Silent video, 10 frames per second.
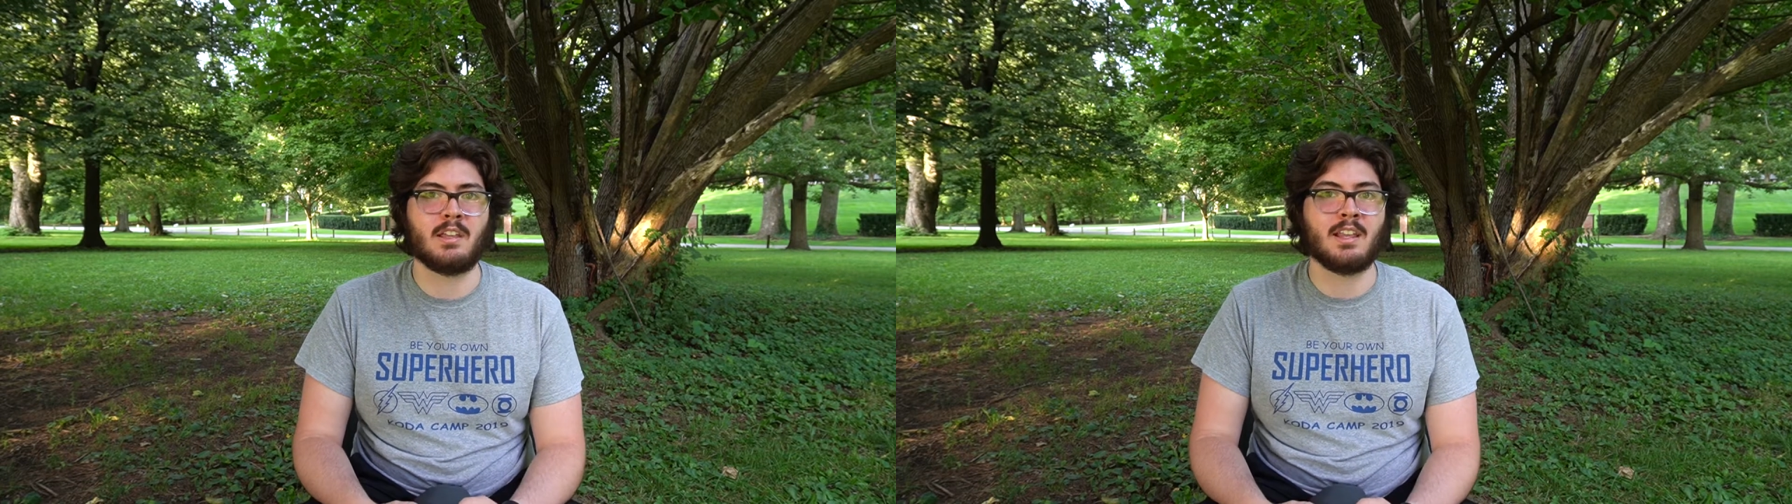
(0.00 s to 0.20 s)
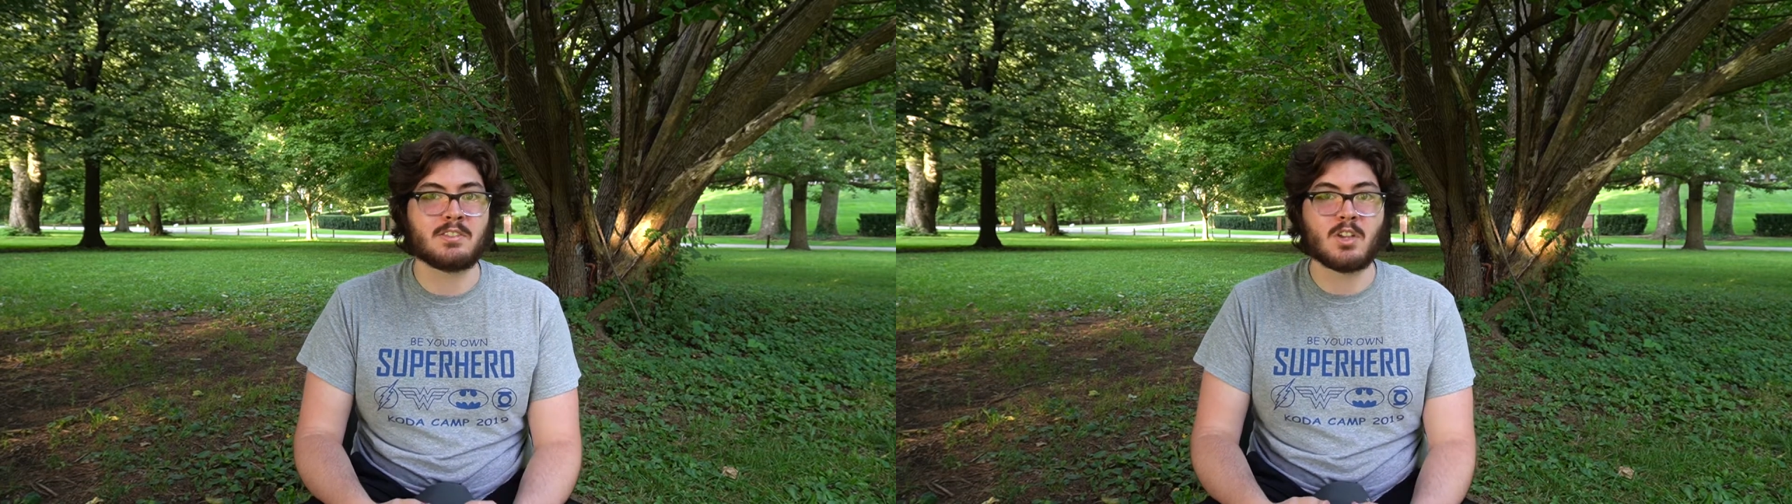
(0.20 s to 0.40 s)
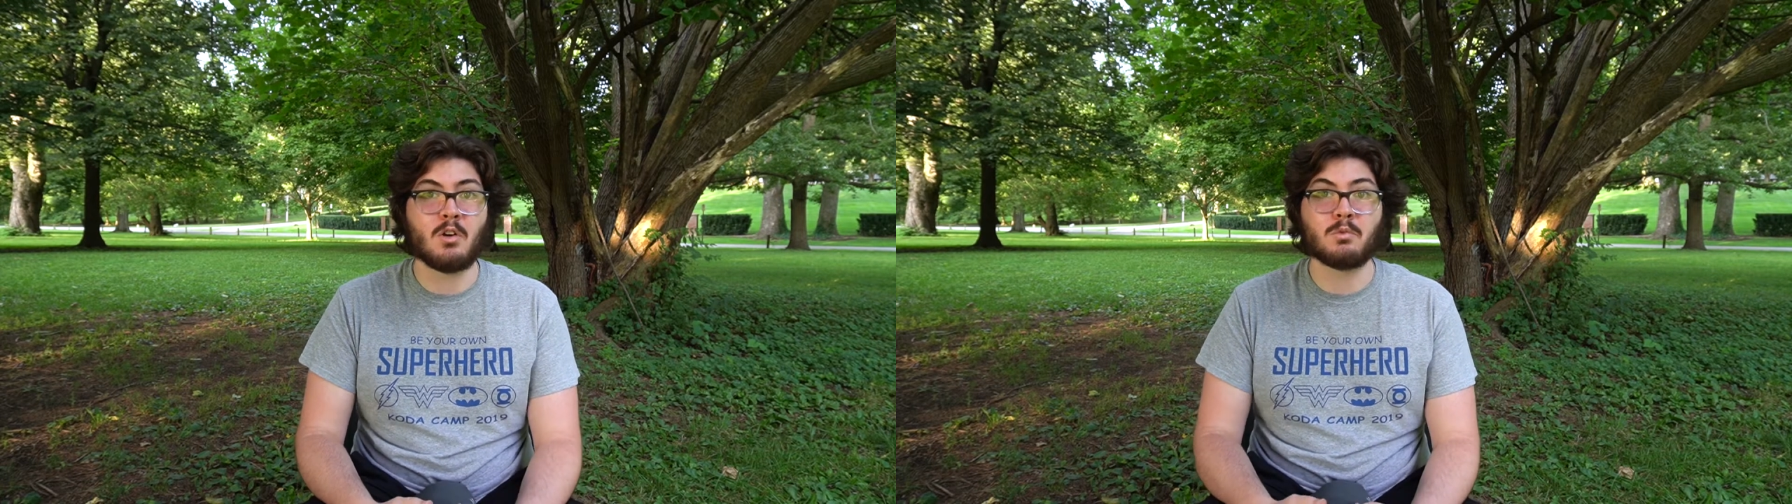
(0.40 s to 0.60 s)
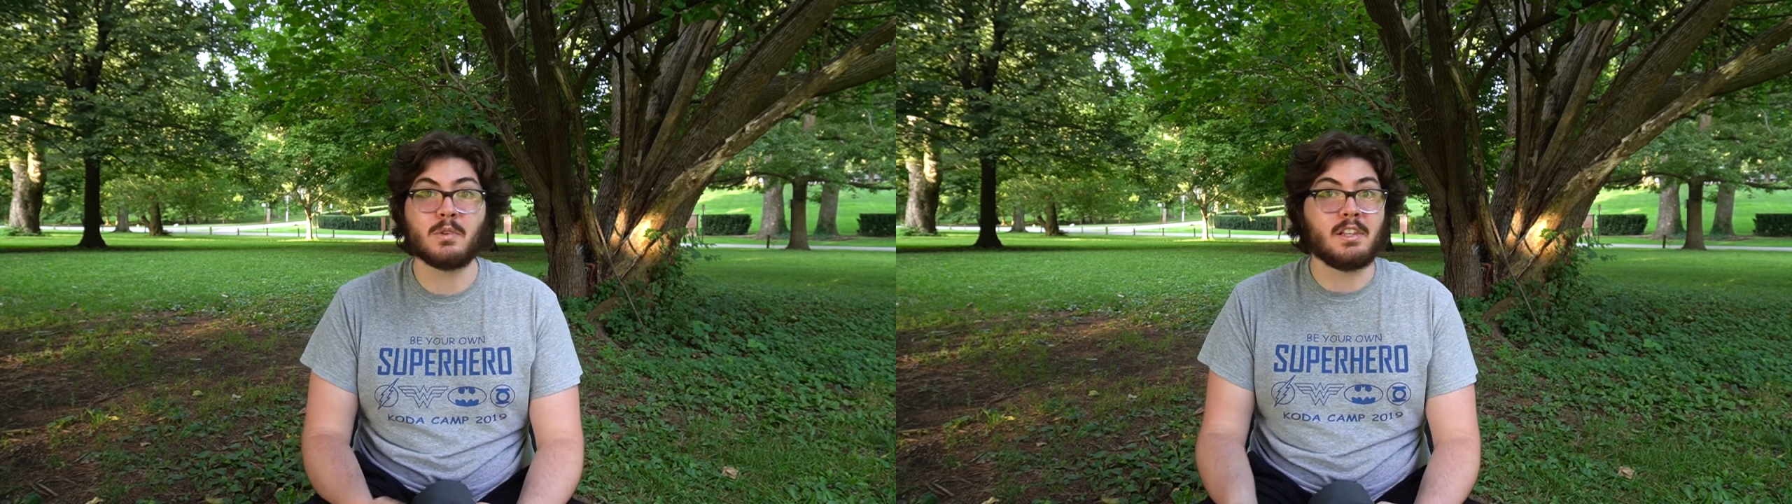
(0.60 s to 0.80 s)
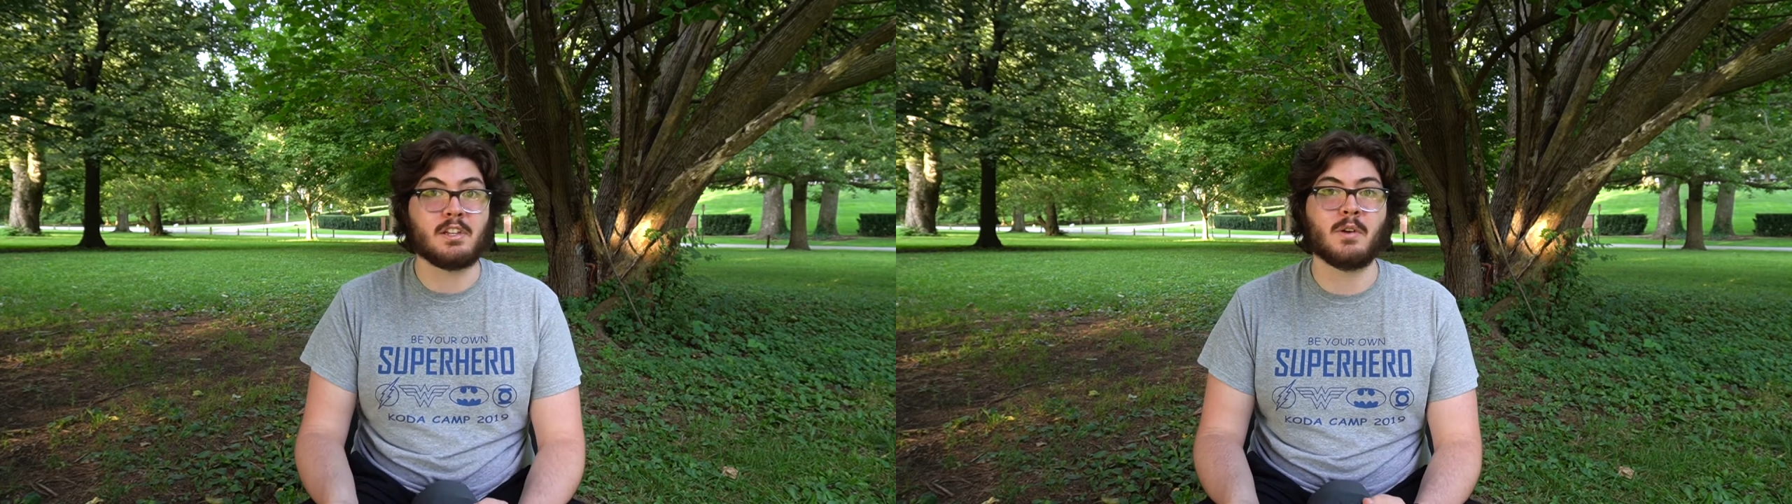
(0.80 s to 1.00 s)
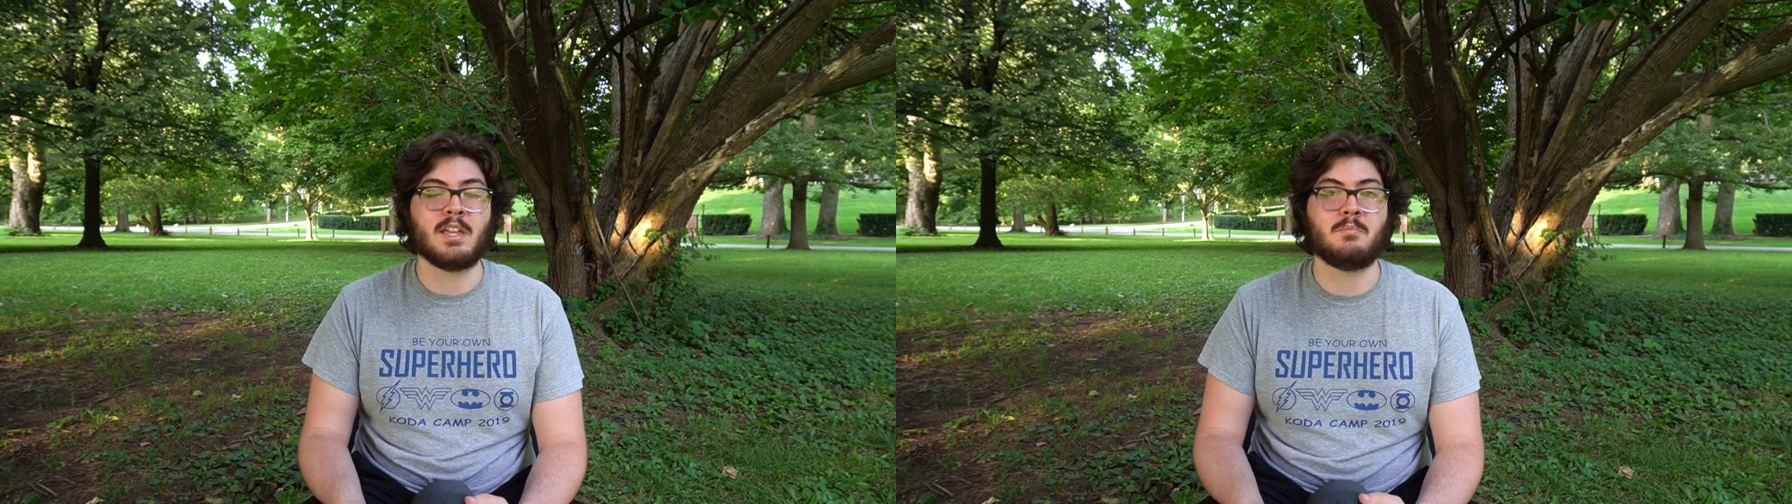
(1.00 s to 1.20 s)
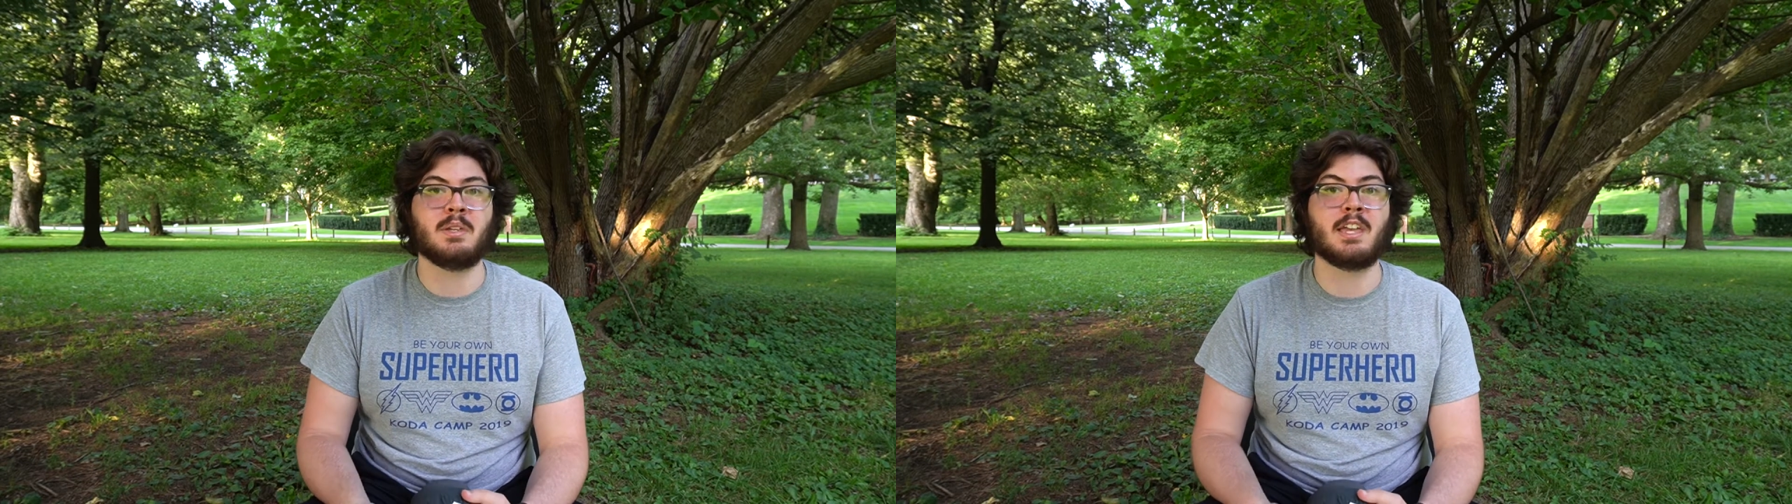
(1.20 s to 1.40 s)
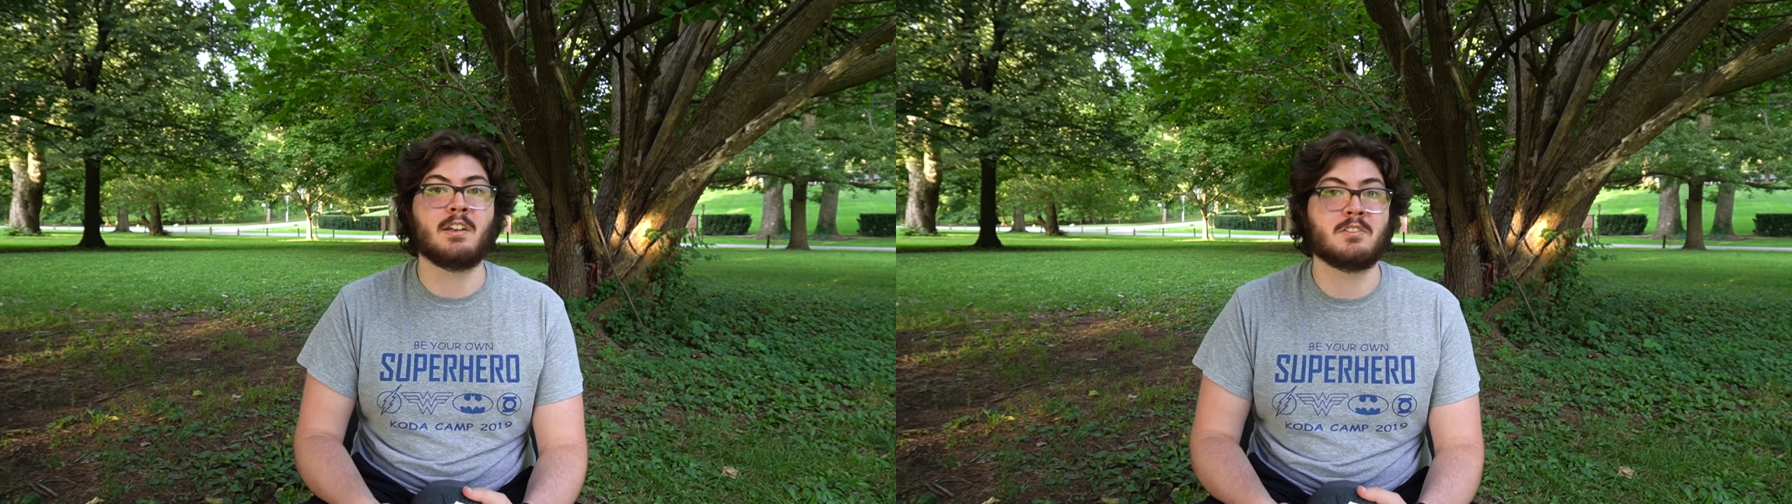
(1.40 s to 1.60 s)
and it's all really great
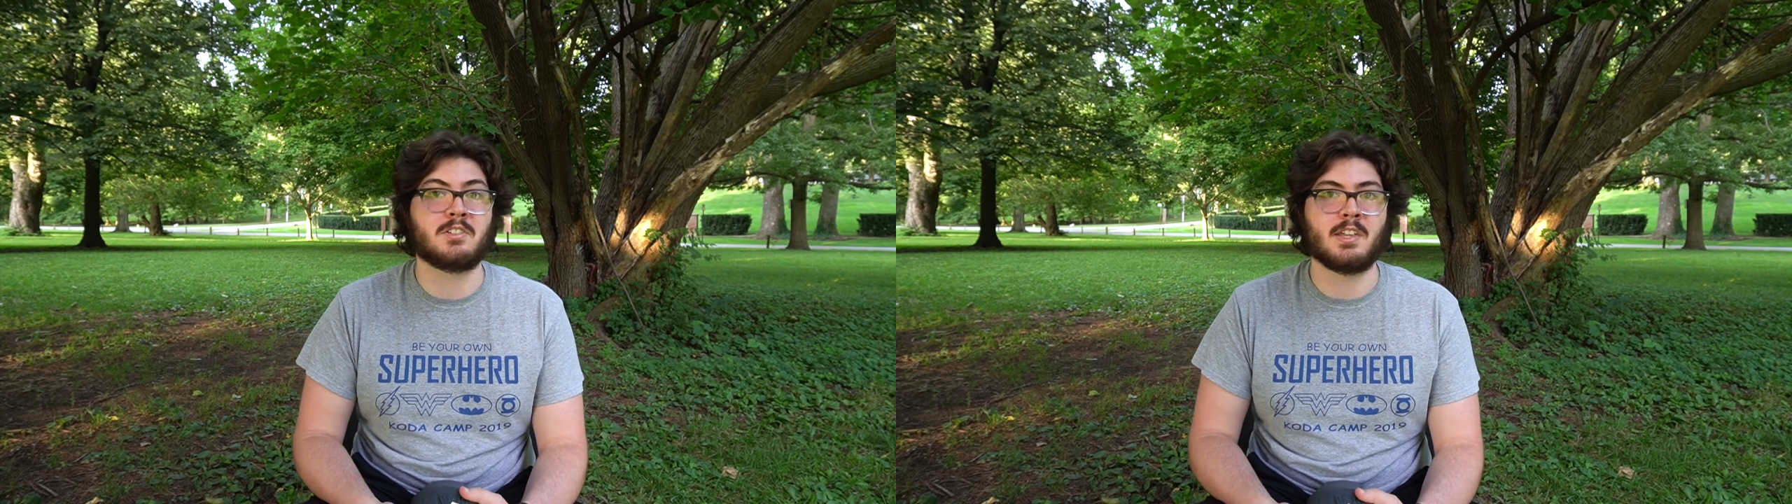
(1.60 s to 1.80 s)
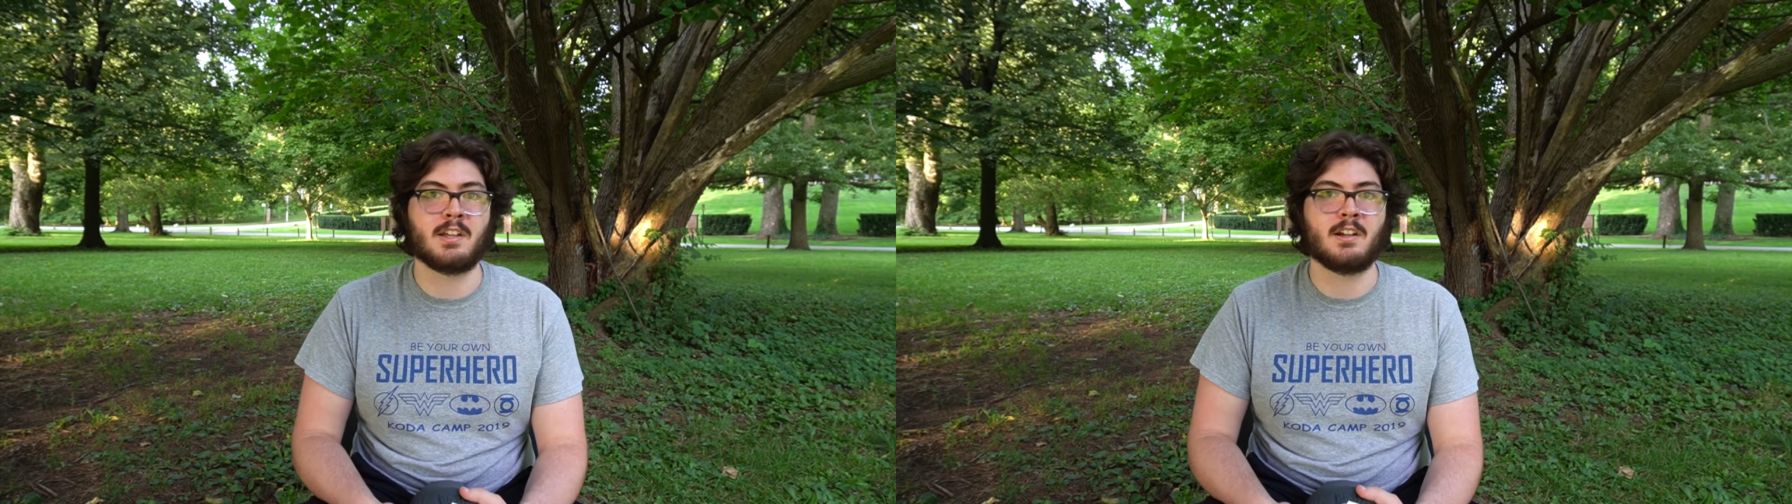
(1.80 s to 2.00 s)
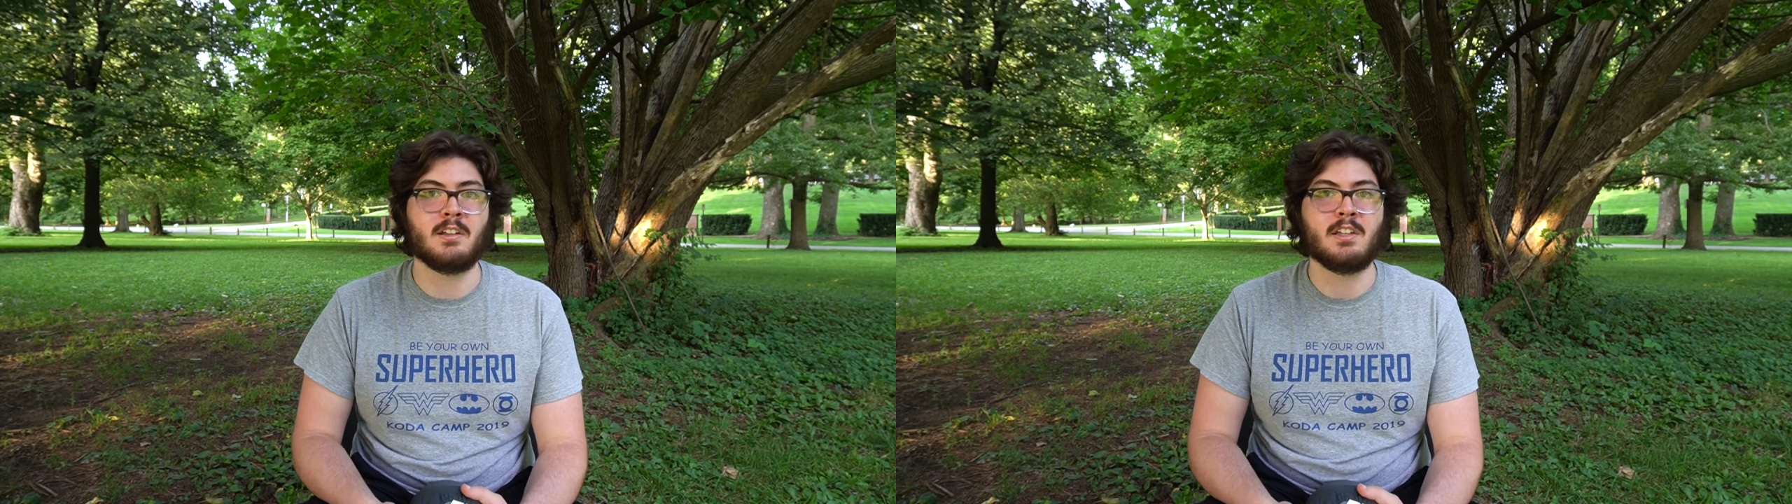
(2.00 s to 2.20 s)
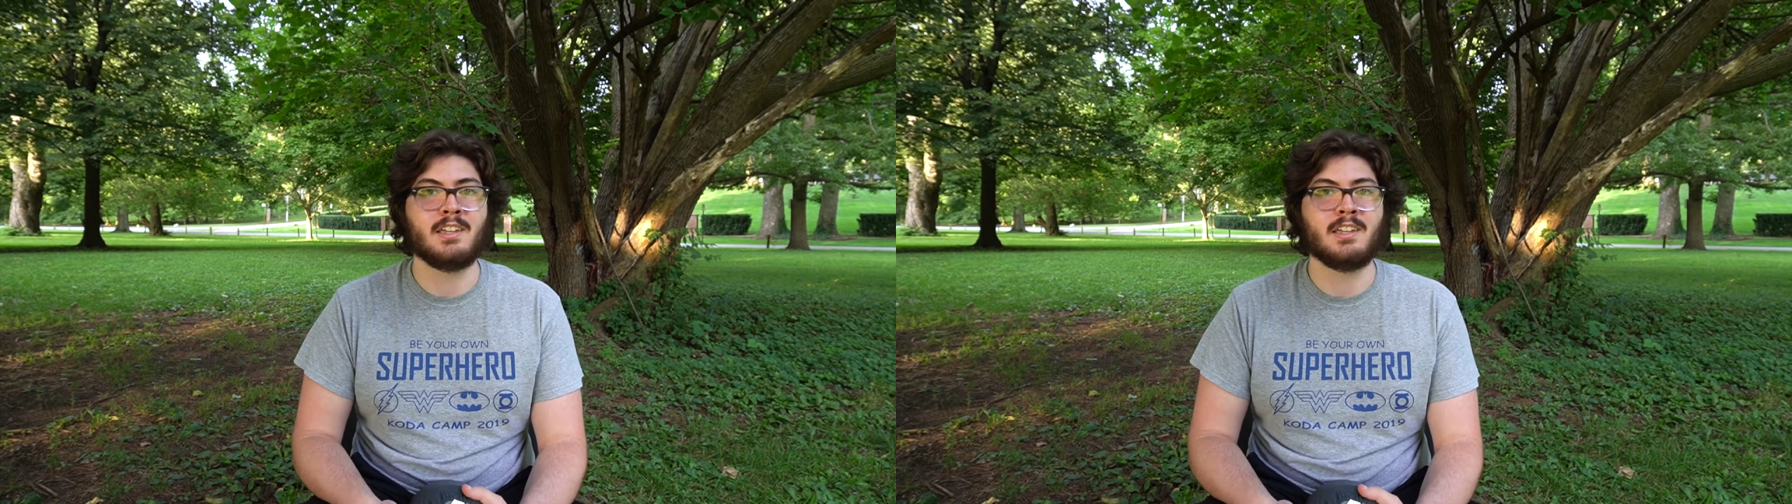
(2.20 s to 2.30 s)
beginner's gear,